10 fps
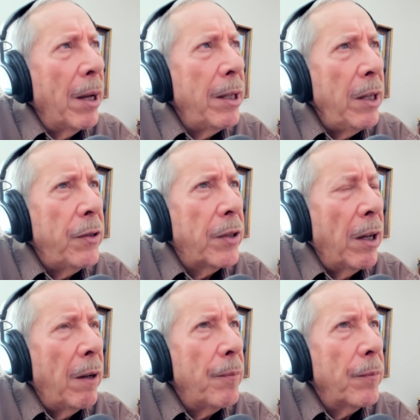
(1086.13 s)
My niece
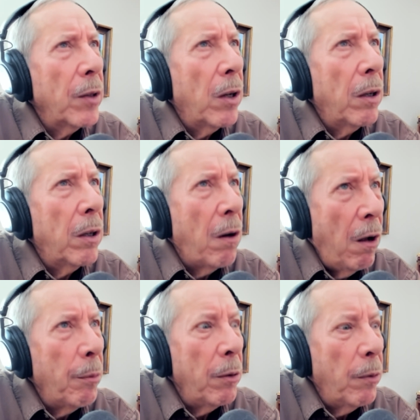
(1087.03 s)

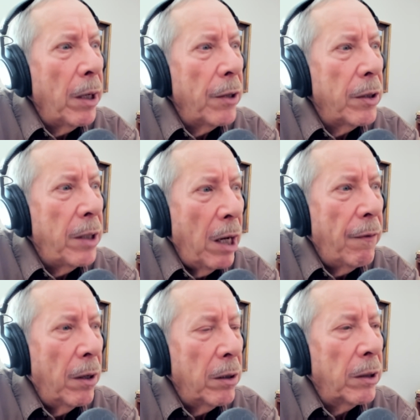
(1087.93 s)
called me when I said,
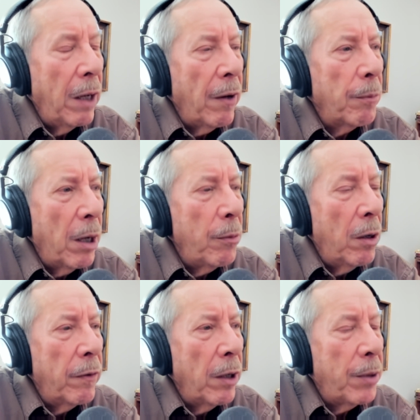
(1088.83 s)
Uncle Dave, I'm coming
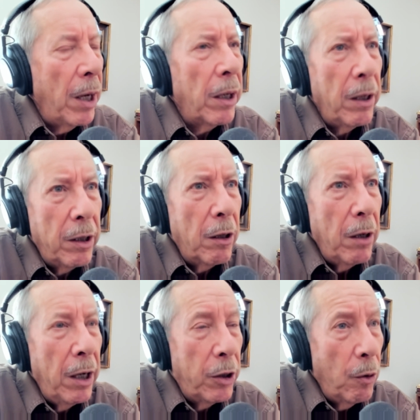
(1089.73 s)
over and I'm taking you
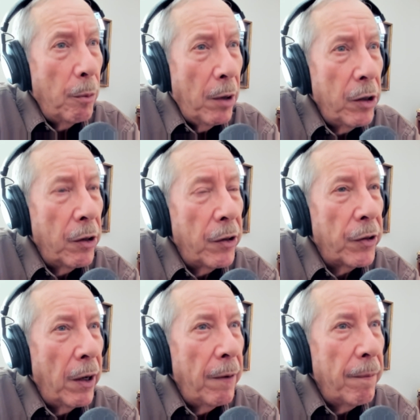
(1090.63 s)
into
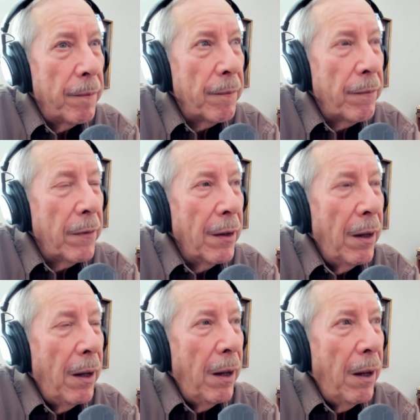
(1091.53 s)
emergency.
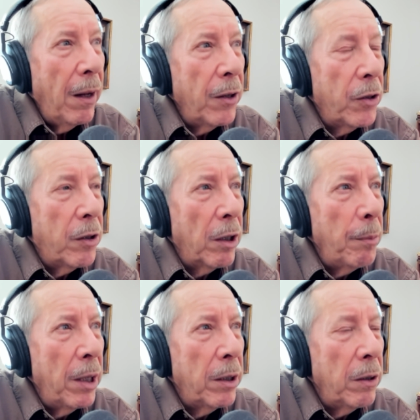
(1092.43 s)
And she took
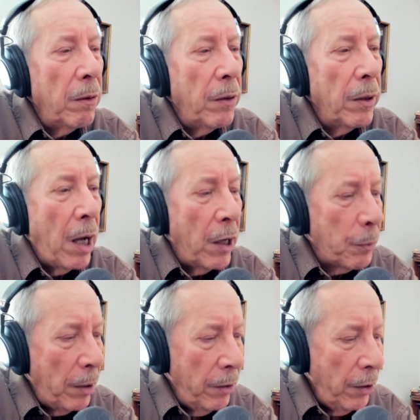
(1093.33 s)
me into the
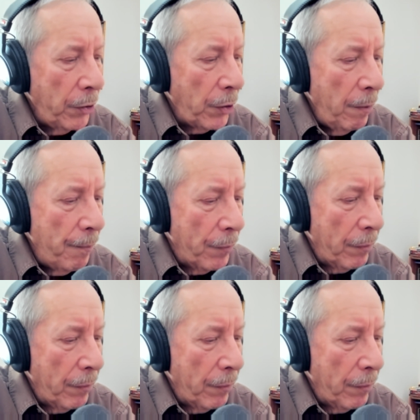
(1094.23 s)
hospital at the Sioux.